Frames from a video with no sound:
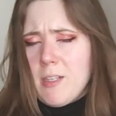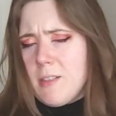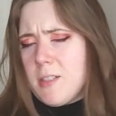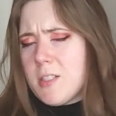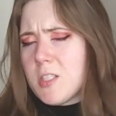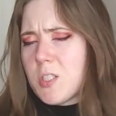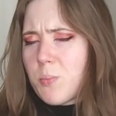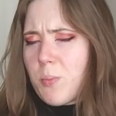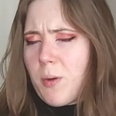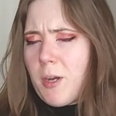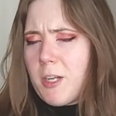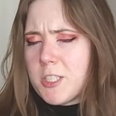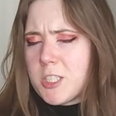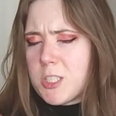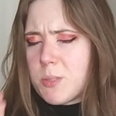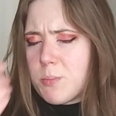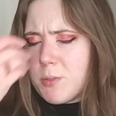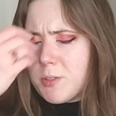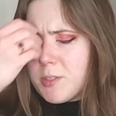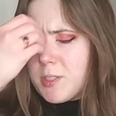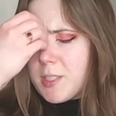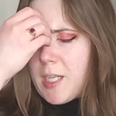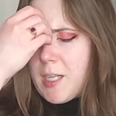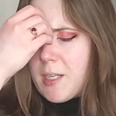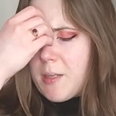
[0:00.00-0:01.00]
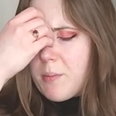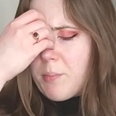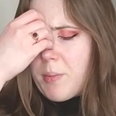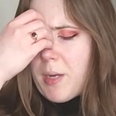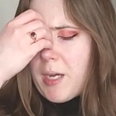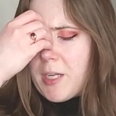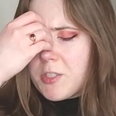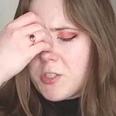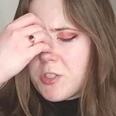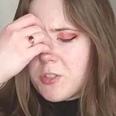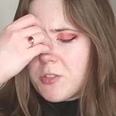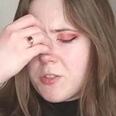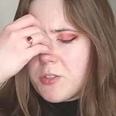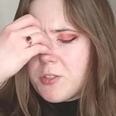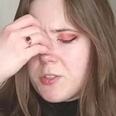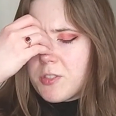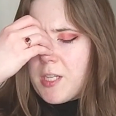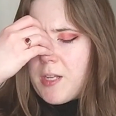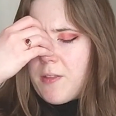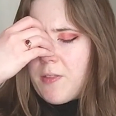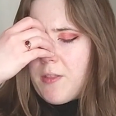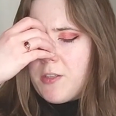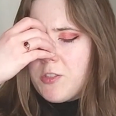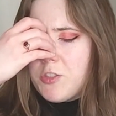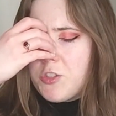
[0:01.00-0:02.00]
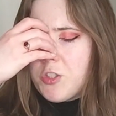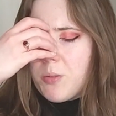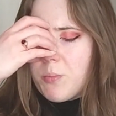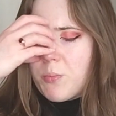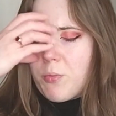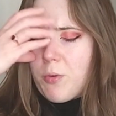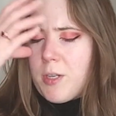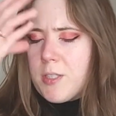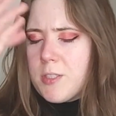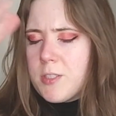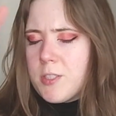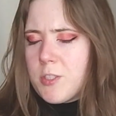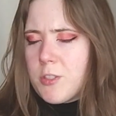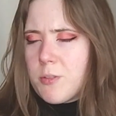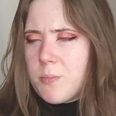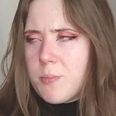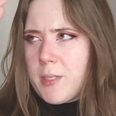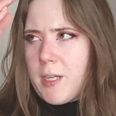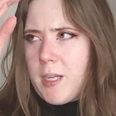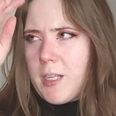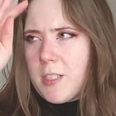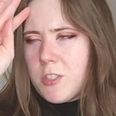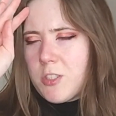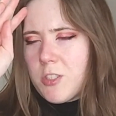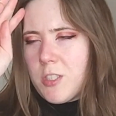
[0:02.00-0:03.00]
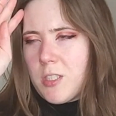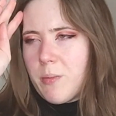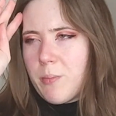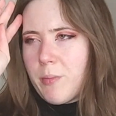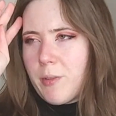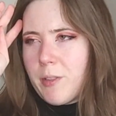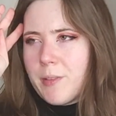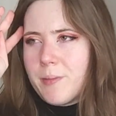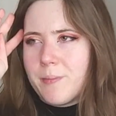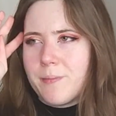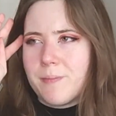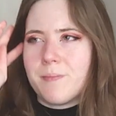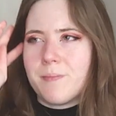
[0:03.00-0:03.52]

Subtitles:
it is possible to get a bachelor's and then jump right into your PhD, but